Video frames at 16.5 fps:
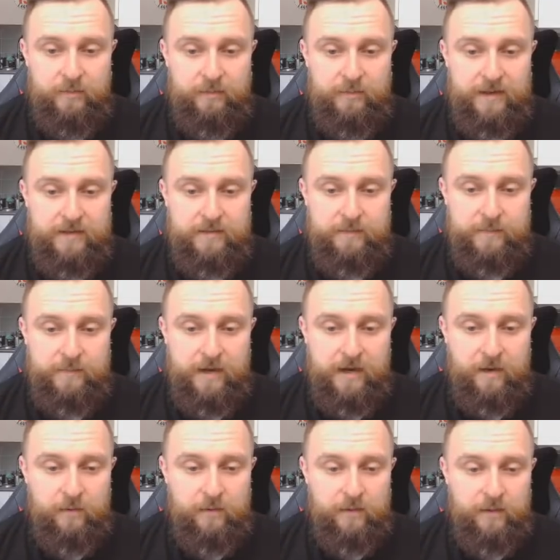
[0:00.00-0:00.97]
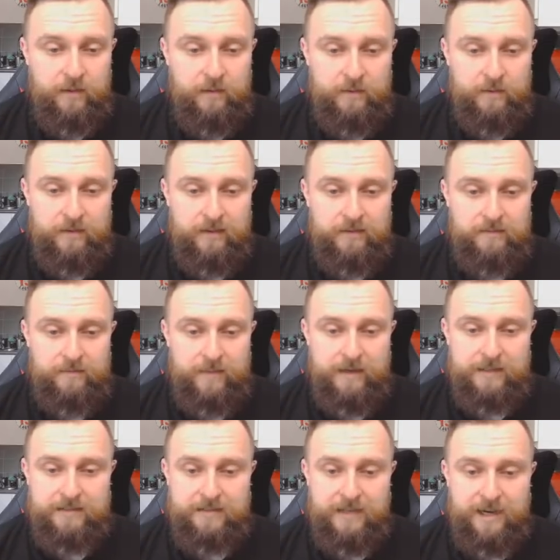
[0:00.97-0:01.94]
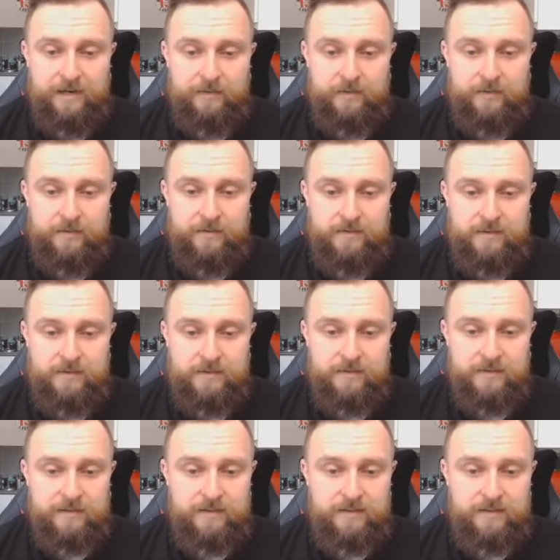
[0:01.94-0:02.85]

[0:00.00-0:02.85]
back to Paolo, Max Aarons.